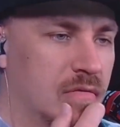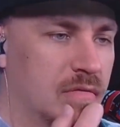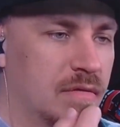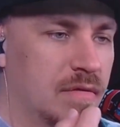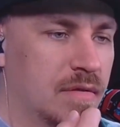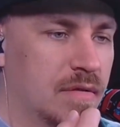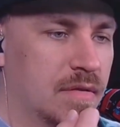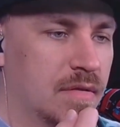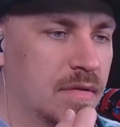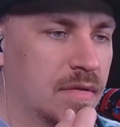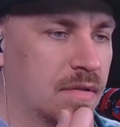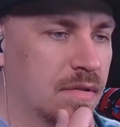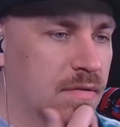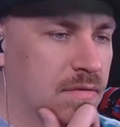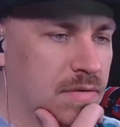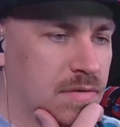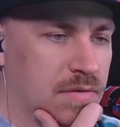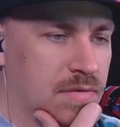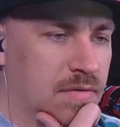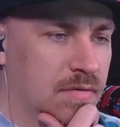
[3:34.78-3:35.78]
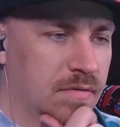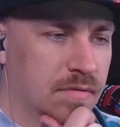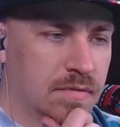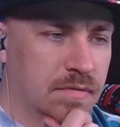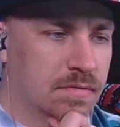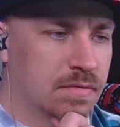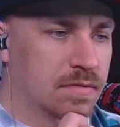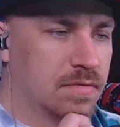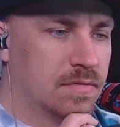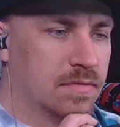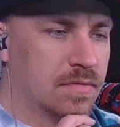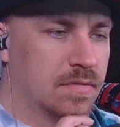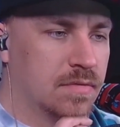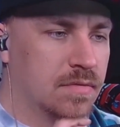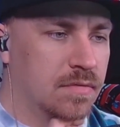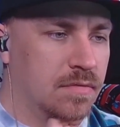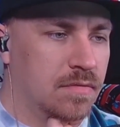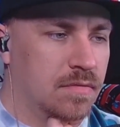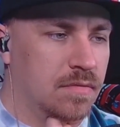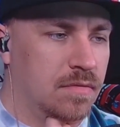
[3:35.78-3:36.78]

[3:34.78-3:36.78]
[no speech]